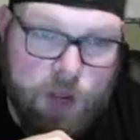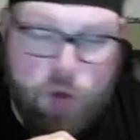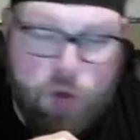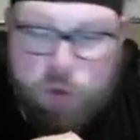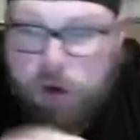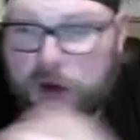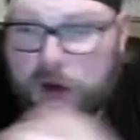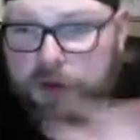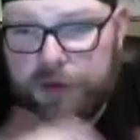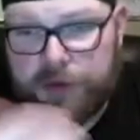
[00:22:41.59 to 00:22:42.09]

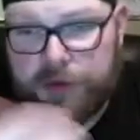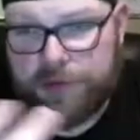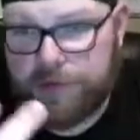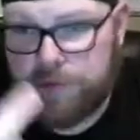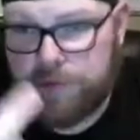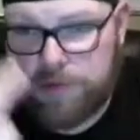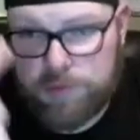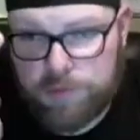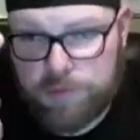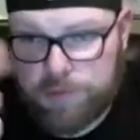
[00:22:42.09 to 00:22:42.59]
Well,
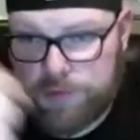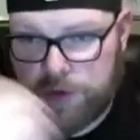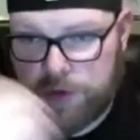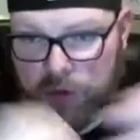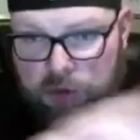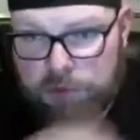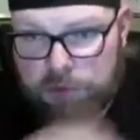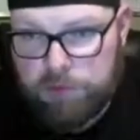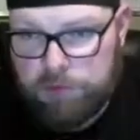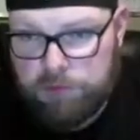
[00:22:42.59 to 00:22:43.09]

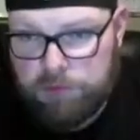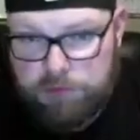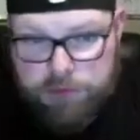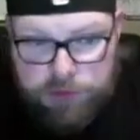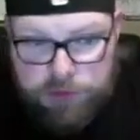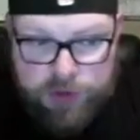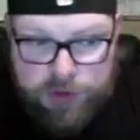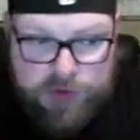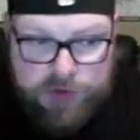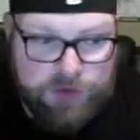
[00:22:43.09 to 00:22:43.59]
the
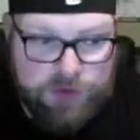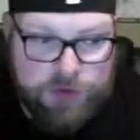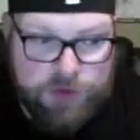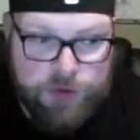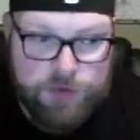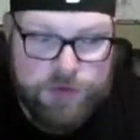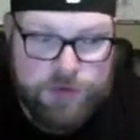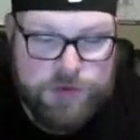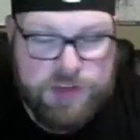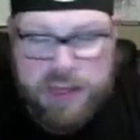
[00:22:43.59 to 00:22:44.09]

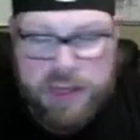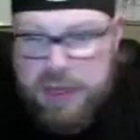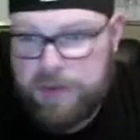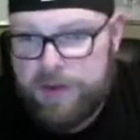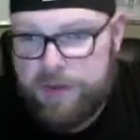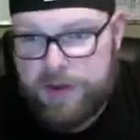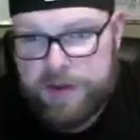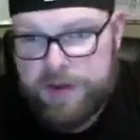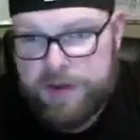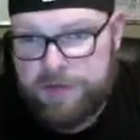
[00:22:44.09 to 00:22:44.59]
reviews came
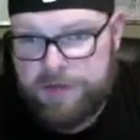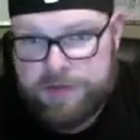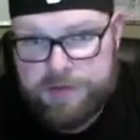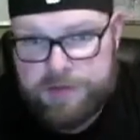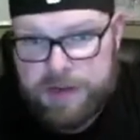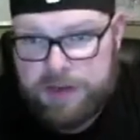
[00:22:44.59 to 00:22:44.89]
in.